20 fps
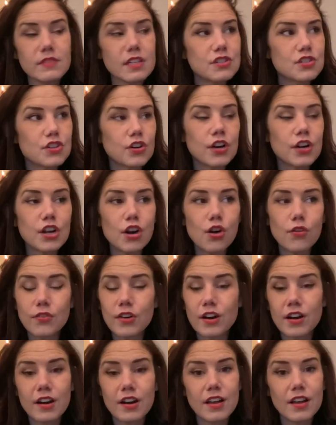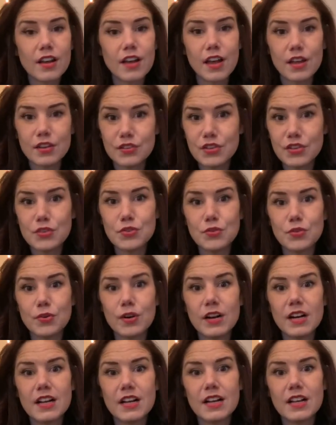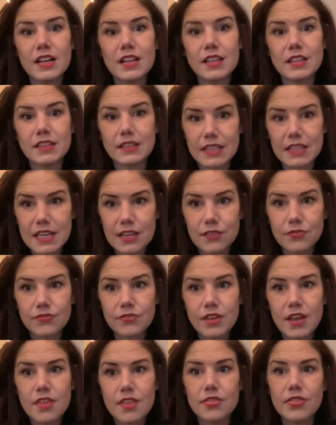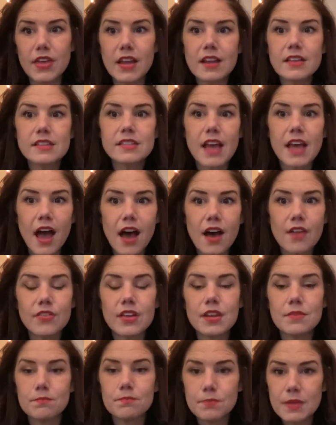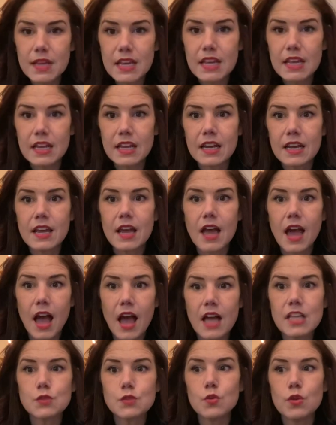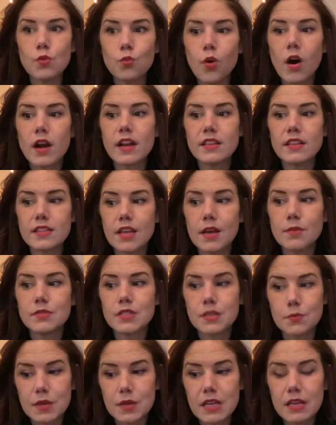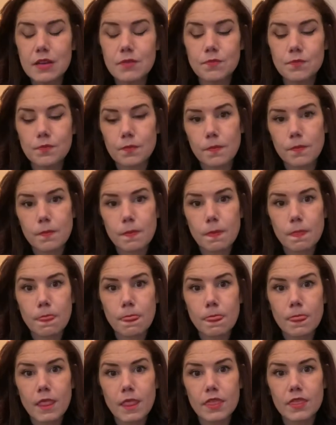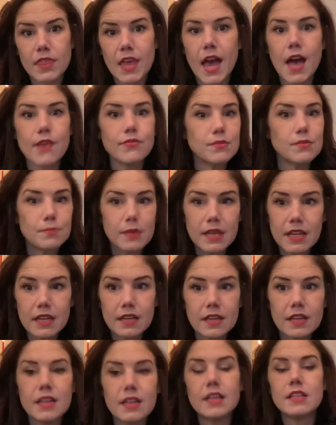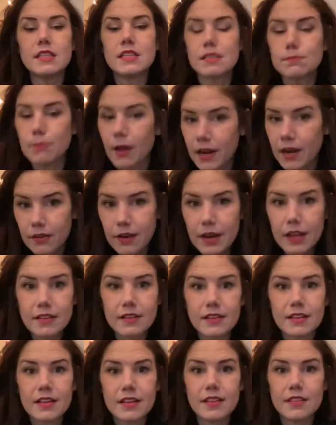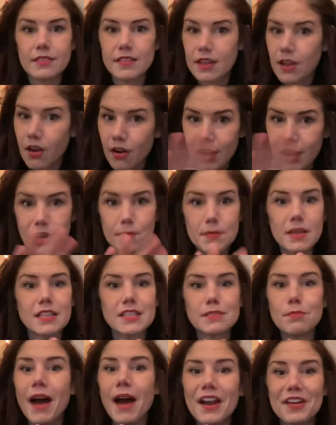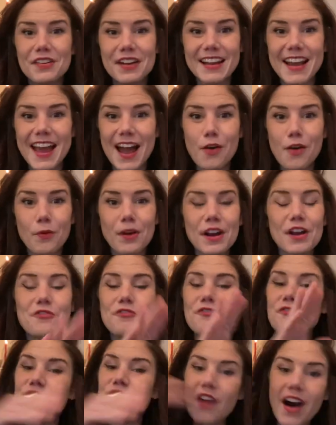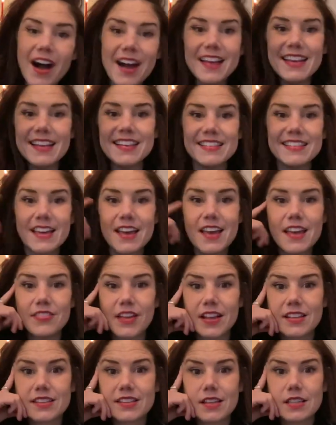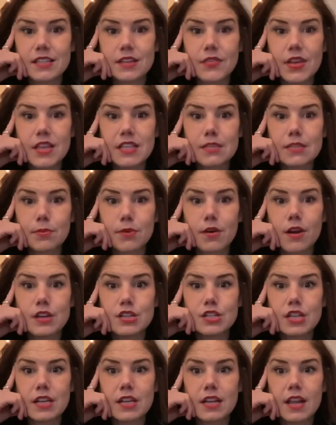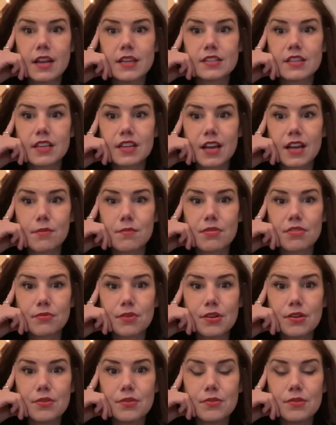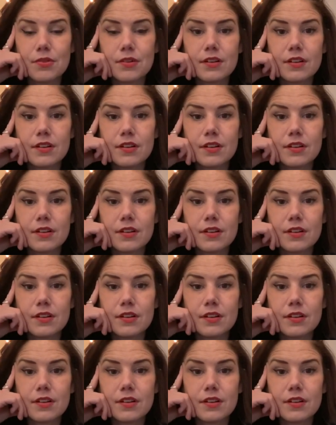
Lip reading: Turning over a new leaf. Things haven't been as we wanted them to be. They haven't been inspiring. They are going to be inspiring now. We're going to find that sense of inspiration, and it's going to come through.